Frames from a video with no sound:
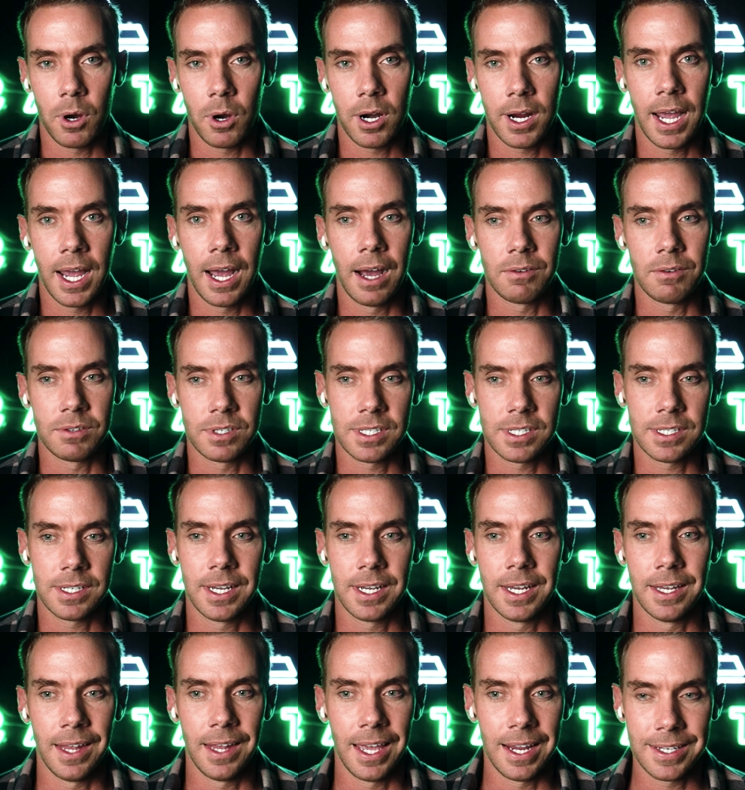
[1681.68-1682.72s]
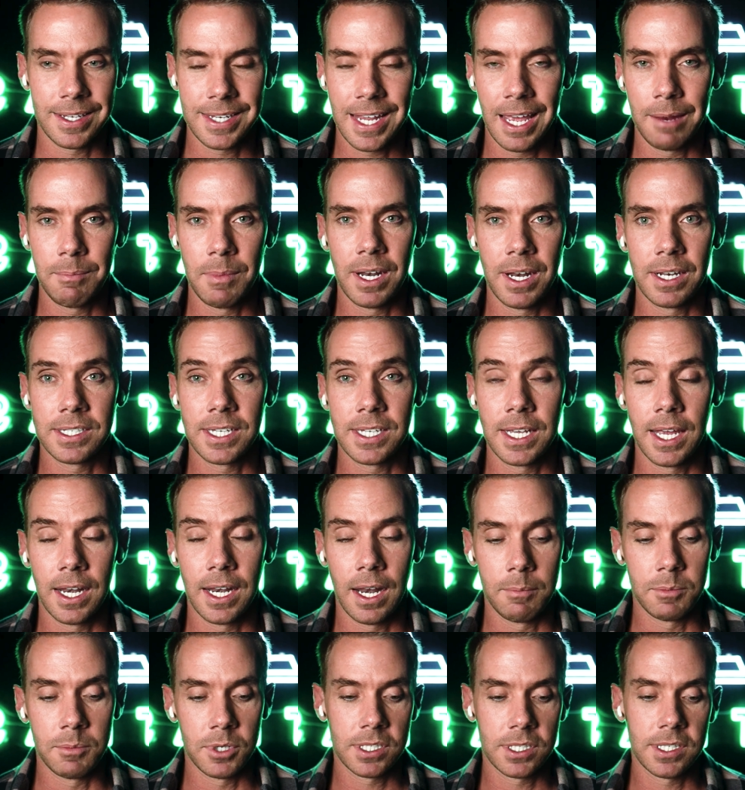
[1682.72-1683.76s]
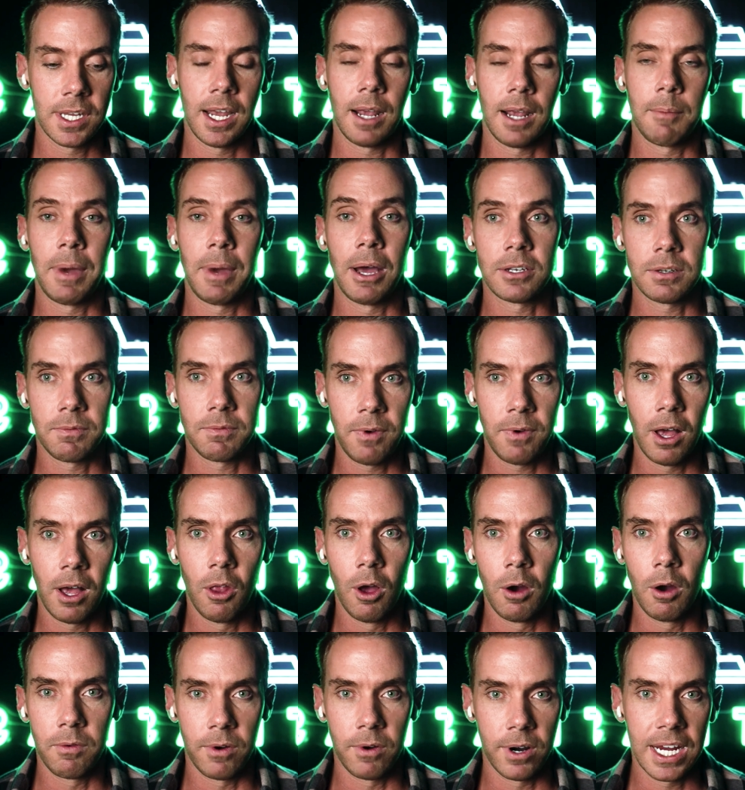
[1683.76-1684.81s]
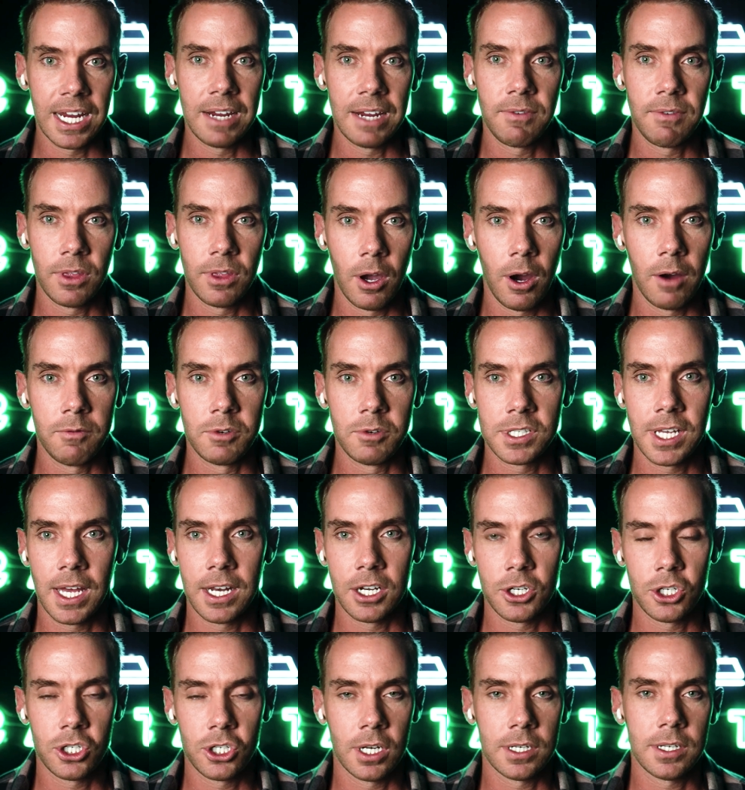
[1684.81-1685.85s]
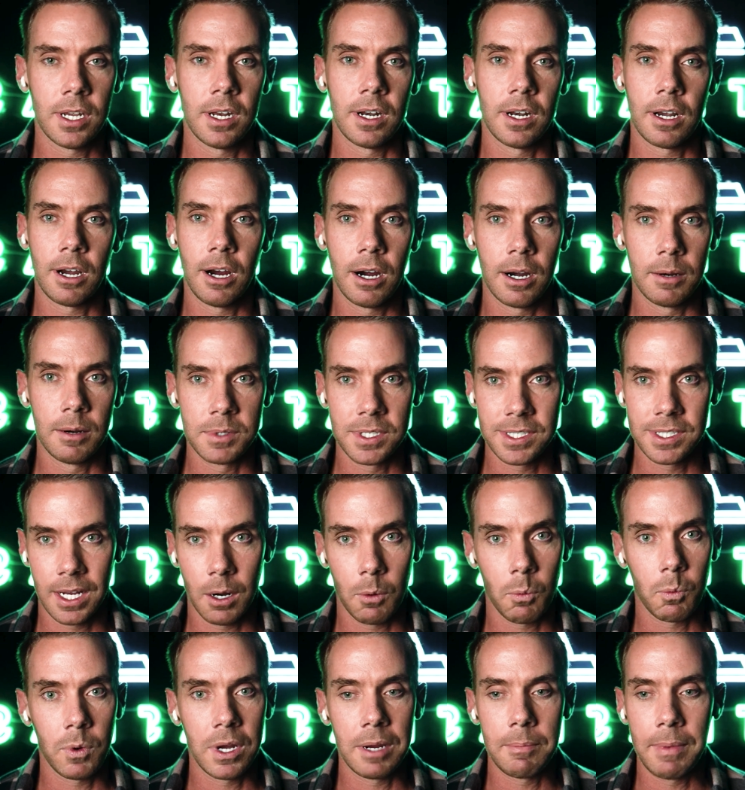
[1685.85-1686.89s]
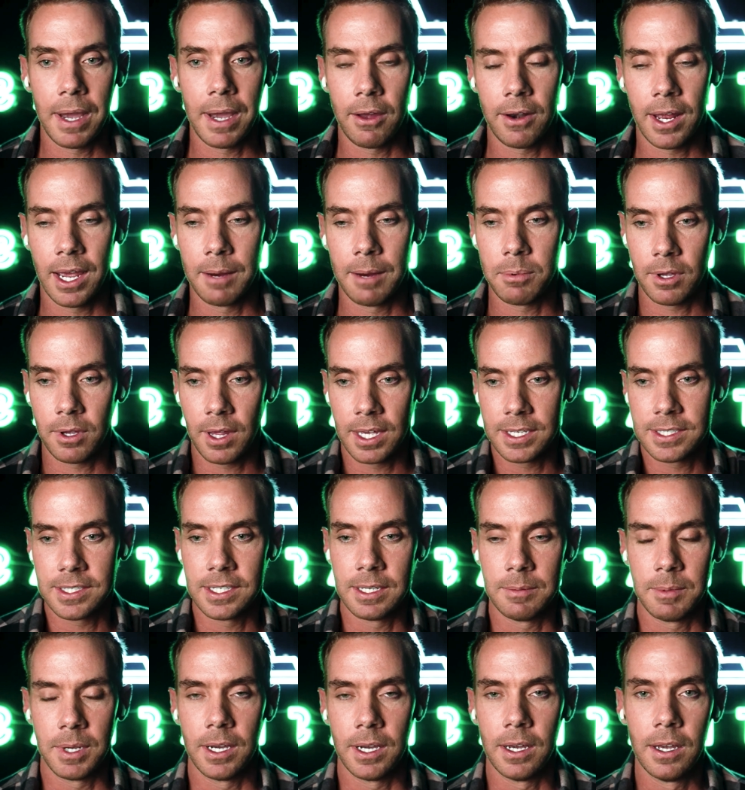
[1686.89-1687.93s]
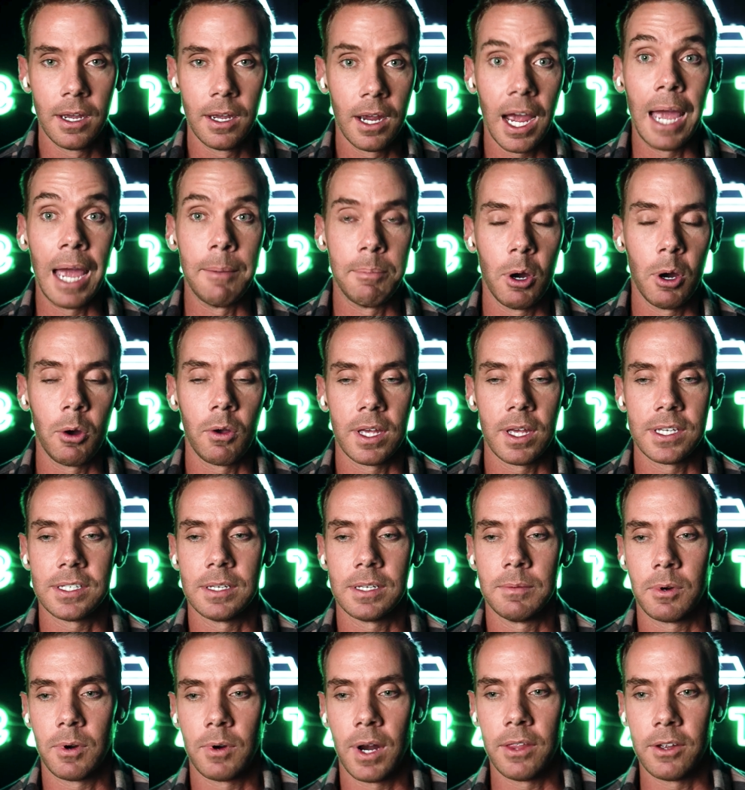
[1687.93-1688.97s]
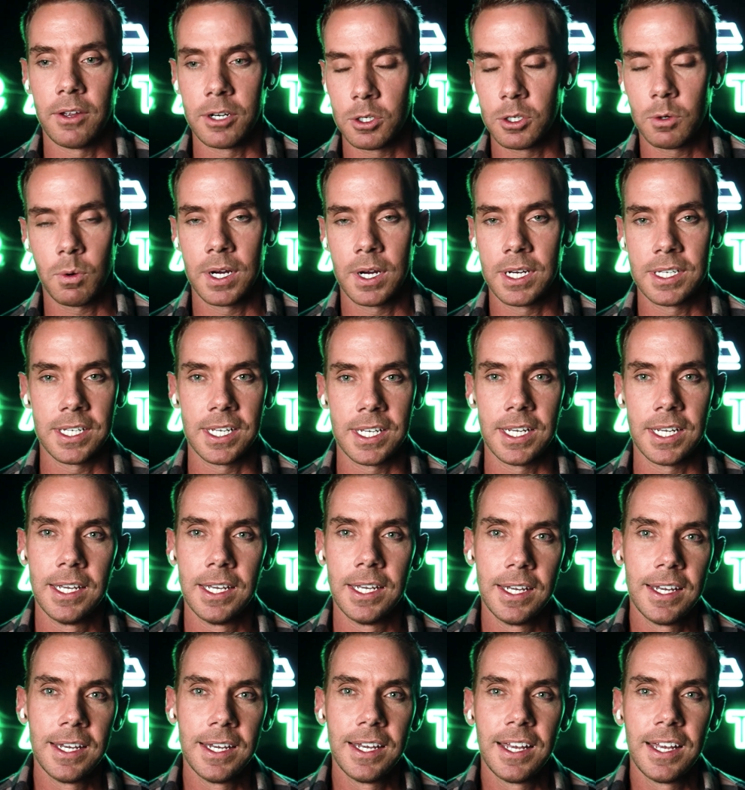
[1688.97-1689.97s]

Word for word: workouts and like 10 minutes in, I'm just like about to fall over, even though I've just had a shit ton of carbs. It's like a rebound hypoglycemia hypoglycemia rather. It's crazy.